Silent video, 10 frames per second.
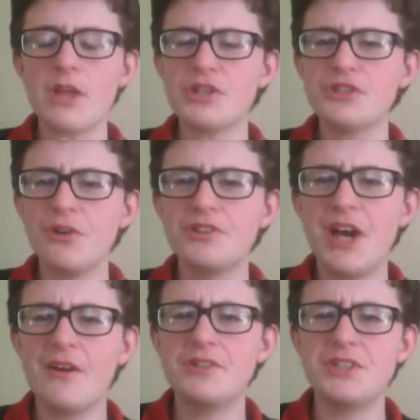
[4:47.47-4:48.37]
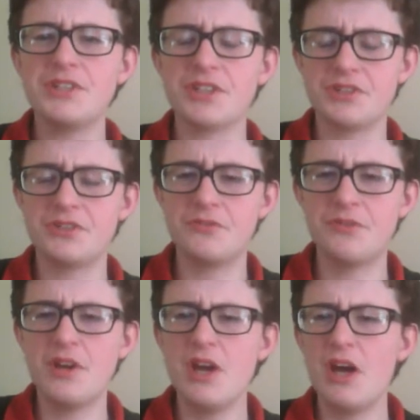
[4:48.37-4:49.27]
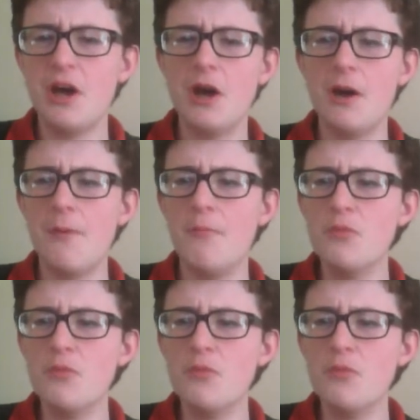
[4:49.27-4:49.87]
solidarity. It's like a sort of a